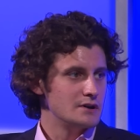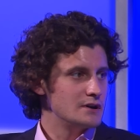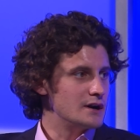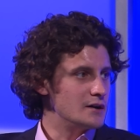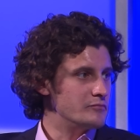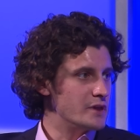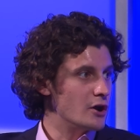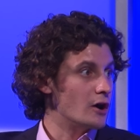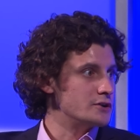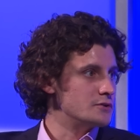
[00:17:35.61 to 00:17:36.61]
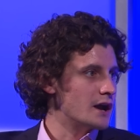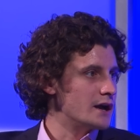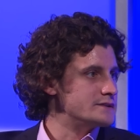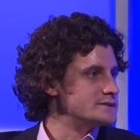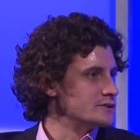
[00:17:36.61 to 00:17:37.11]
um, an audio
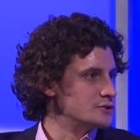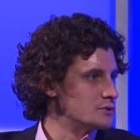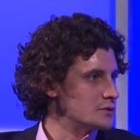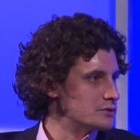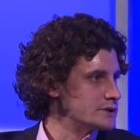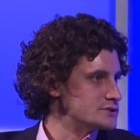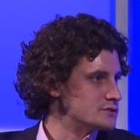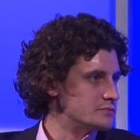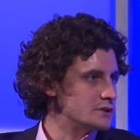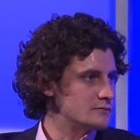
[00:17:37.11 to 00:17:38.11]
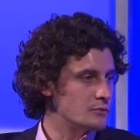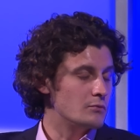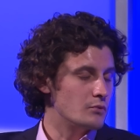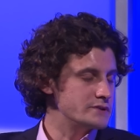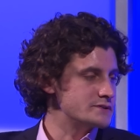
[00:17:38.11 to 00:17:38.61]
guide to tell you what a place should be,
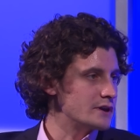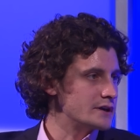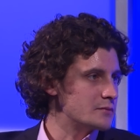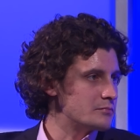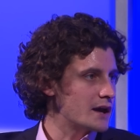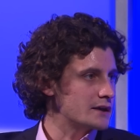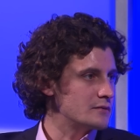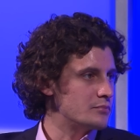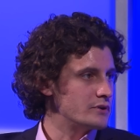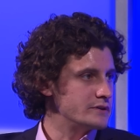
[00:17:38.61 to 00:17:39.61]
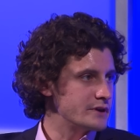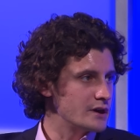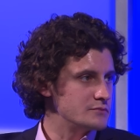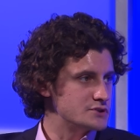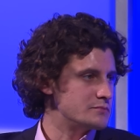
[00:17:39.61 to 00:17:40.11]
was like back at a point in time.
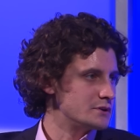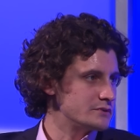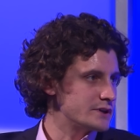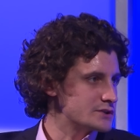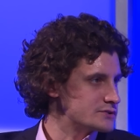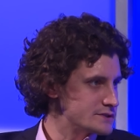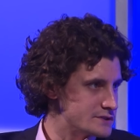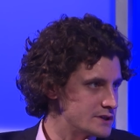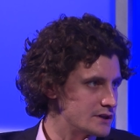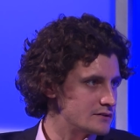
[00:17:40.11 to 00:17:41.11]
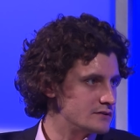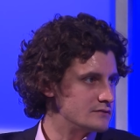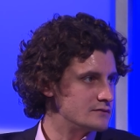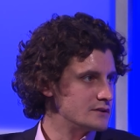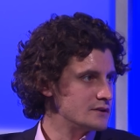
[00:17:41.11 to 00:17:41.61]
You should be able to actually see it
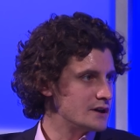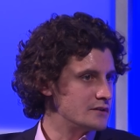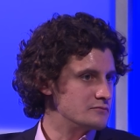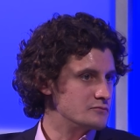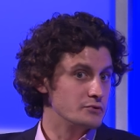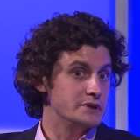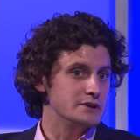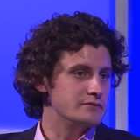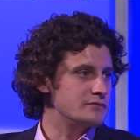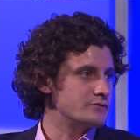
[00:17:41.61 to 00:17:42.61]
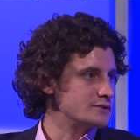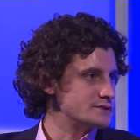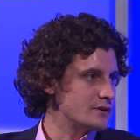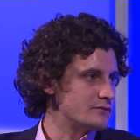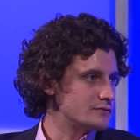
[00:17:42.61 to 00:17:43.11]
and, and relive it for
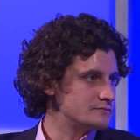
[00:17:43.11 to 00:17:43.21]
yourself.